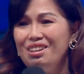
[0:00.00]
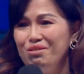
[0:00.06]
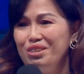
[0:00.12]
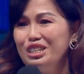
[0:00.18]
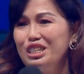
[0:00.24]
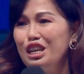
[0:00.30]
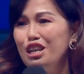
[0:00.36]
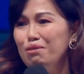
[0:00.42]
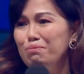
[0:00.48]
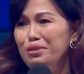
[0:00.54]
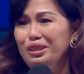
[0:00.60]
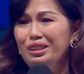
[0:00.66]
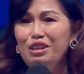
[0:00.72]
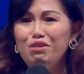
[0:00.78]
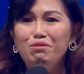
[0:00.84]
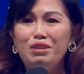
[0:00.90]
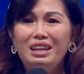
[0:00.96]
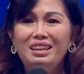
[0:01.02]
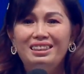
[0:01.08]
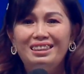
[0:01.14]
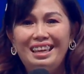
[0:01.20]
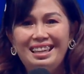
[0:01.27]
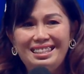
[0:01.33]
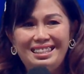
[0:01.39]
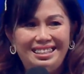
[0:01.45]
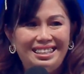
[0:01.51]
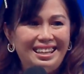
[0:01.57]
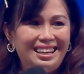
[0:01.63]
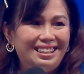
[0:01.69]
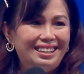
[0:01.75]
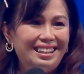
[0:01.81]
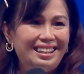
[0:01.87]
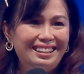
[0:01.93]
We're celebrating Valentine's
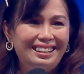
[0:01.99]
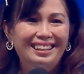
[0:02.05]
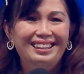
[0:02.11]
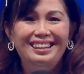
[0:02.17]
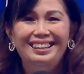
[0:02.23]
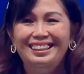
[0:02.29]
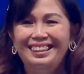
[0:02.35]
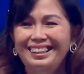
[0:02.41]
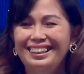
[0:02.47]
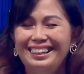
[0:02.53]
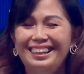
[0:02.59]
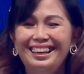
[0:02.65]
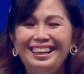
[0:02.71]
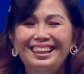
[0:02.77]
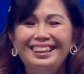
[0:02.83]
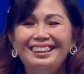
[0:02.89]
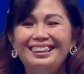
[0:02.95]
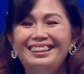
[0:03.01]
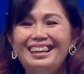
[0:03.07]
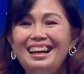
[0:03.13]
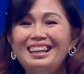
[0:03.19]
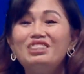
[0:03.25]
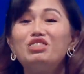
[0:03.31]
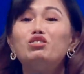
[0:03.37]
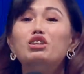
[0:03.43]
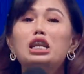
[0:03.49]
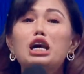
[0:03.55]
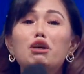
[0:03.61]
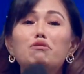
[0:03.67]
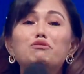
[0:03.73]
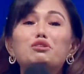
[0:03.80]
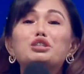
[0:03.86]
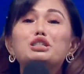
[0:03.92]
Day, right? Right? To
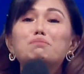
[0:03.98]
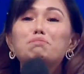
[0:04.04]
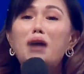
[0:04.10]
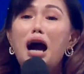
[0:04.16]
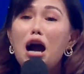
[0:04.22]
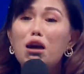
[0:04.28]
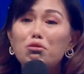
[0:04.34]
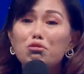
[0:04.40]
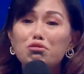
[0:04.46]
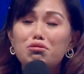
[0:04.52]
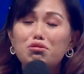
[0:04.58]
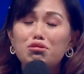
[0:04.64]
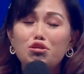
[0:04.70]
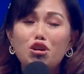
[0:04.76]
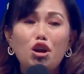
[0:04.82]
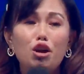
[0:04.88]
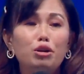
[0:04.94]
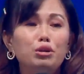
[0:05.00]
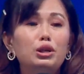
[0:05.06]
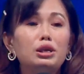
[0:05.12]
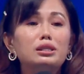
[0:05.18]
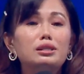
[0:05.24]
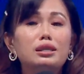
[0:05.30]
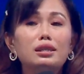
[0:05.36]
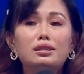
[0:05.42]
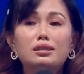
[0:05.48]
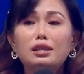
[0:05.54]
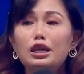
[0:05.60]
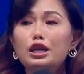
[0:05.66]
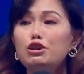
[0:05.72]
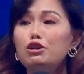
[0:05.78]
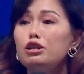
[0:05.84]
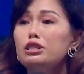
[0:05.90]
love your spouse, your
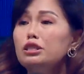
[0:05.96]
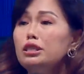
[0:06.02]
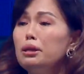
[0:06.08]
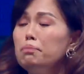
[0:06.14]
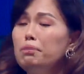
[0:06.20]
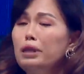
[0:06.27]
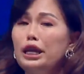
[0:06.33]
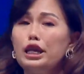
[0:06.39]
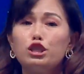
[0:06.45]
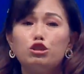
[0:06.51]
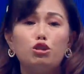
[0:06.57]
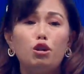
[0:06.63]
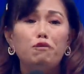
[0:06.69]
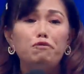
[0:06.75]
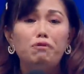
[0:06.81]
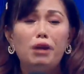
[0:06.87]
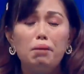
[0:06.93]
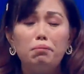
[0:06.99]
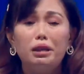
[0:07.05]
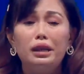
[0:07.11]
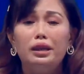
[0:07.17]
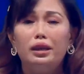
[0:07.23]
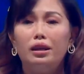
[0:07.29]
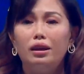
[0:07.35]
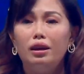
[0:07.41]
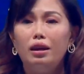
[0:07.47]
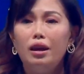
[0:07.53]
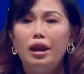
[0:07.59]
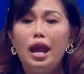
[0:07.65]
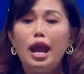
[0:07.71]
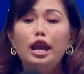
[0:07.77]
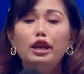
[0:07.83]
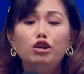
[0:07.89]
sister, your siblings, your family,
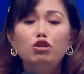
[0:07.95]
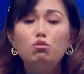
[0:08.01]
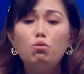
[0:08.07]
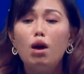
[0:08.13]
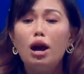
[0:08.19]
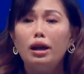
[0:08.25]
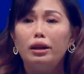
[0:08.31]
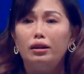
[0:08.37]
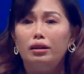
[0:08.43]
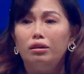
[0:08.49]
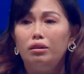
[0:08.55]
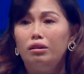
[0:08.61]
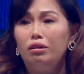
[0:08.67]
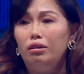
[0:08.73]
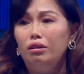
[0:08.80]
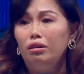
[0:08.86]
anyone